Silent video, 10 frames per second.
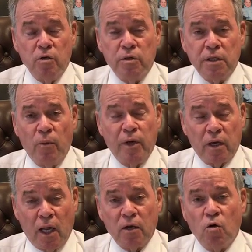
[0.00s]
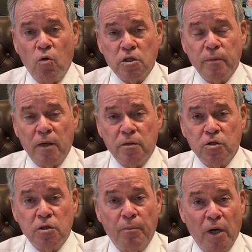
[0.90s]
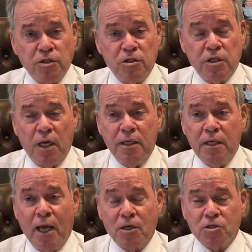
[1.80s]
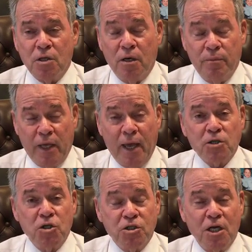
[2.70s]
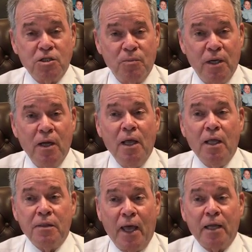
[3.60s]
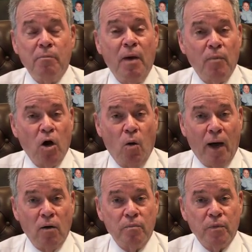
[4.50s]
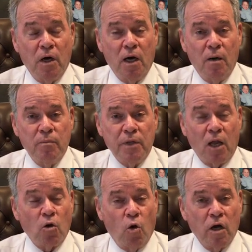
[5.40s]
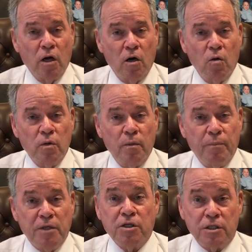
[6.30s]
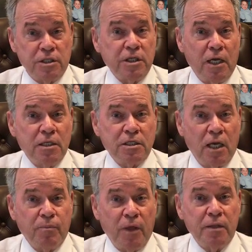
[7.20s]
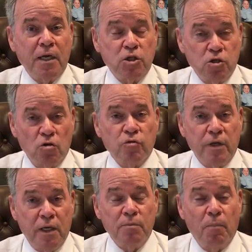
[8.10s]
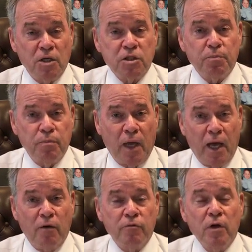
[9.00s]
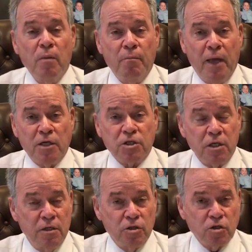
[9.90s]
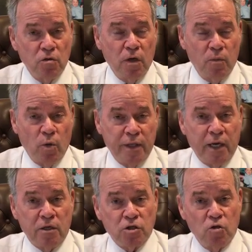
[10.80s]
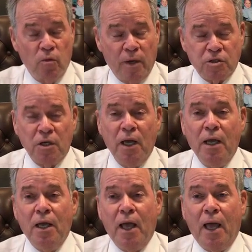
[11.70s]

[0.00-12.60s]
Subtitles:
tell you is that we get a lot of calls about the buses, and they actually said to me they had a memo go out not long ago basically saying the same thing, that children must have masks in the school when they get in the school bus.